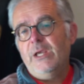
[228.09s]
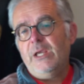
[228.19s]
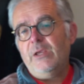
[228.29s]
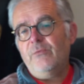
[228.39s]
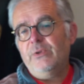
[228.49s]

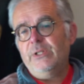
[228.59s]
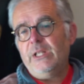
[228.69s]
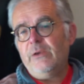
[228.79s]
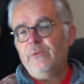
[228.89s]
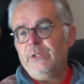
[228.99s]
Even
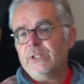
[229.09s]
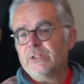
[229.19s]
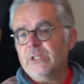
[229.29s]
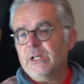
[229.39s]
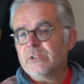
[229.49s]
if he
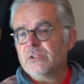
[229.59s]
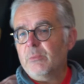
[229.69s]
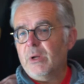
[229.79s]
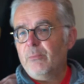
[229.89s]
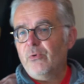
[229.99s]
doesn't answer
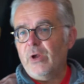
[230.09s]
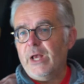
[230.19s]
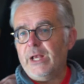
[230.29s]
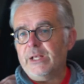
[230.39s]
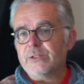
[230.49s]
my
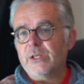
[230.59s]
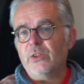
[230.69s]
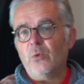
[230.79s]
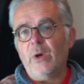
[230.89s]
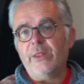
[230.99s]
prayers in
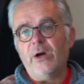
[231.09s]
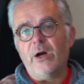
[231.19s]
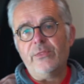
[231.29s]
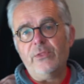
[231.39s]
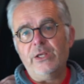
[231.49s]
the way that
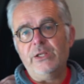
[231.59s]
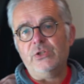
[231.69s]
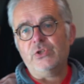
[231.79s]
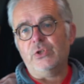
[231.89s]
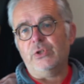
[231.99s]
I think he
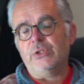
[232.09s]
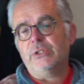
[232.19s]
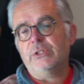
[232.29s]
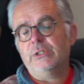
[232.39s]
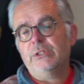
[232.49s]
should,
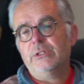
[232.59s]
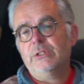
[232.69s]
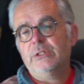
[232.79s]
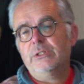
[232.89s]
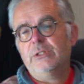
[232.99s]

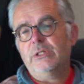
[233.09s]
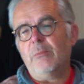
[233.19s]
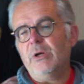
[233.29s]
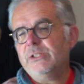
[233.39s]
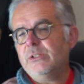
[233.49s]

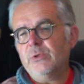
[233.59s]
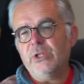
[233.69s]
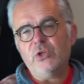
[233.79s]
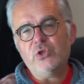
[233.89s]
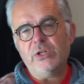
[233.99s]
am I still going
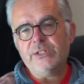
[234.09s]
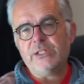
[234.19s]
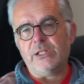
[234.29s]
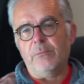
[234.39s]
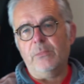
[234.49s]
to
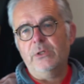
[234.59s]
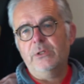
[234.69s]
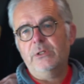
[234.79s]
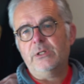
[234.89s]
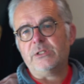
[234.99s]
trust him
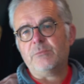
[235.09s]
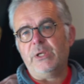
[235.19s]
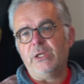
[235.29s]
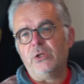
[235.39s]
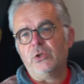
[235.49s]
as
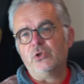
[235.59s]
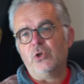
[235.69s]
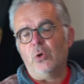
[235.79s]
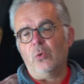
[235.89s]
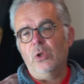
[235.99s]
being in
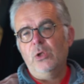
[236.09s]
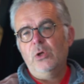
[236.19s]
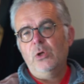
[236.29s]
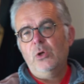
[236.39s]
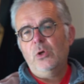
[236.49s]
control,
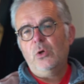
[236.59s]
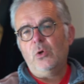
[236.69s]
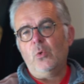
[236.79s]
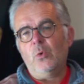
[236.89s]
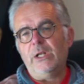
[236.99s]

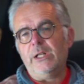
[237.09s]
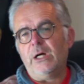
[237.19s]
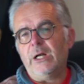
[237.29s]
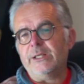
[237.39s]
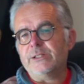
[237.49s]
or will
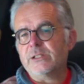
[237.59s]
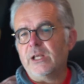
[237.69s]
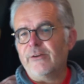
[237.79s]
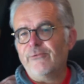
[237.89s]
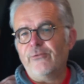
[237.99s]
I
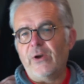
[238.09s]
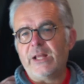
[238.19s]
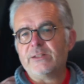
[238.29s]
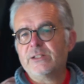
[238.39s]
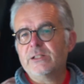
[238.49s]
instead
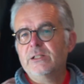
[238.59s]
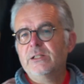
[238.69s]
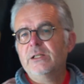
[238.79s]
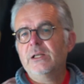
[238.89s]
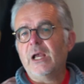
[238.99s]
fret
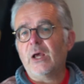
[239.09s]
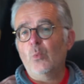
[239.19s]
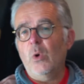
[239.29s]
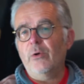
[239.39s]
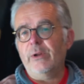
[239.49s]

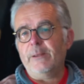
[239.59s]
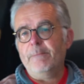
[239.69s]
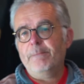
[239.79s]
and worry?